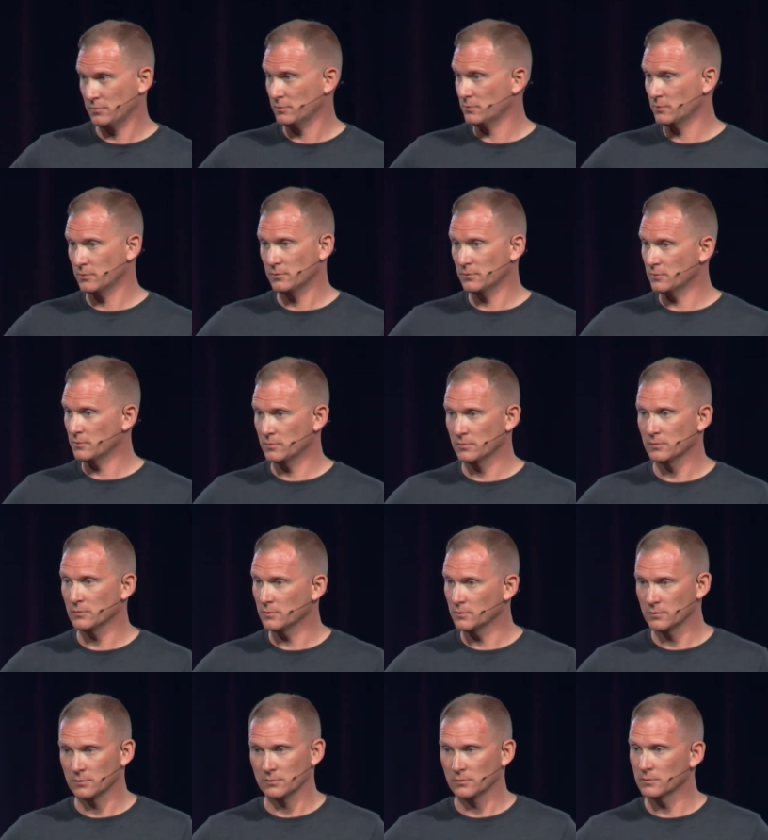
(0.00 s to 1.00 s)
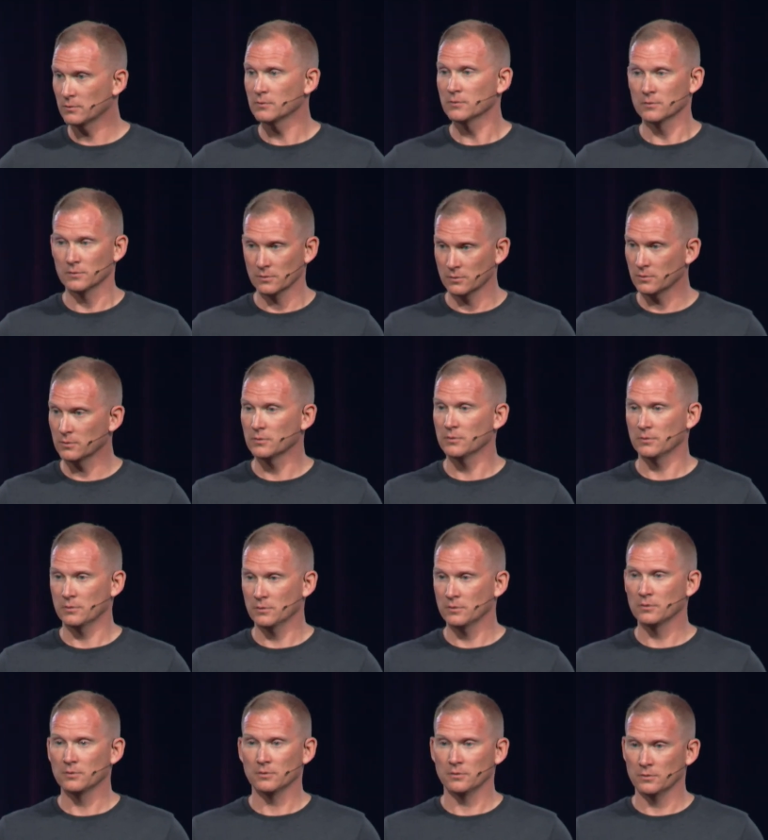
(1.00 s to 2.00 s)

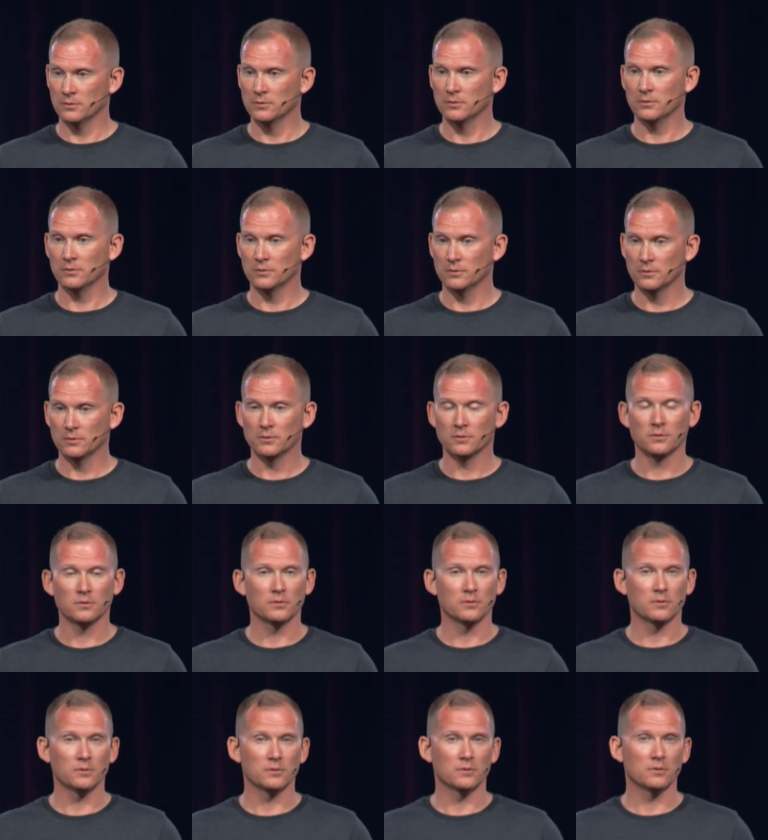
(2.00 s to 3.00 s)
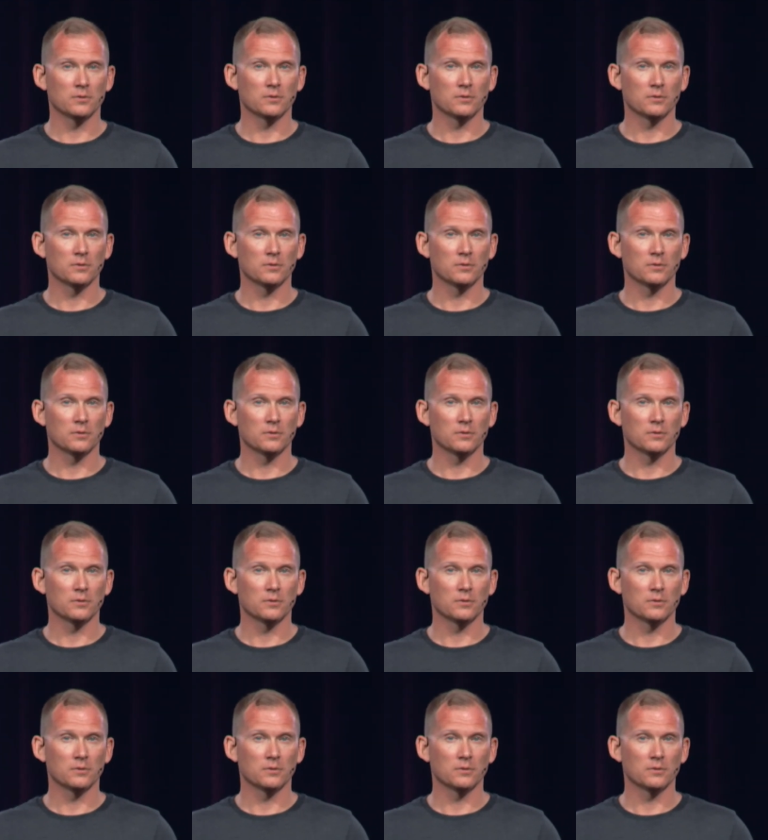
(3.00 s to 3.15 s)
No one is speaking in this clip.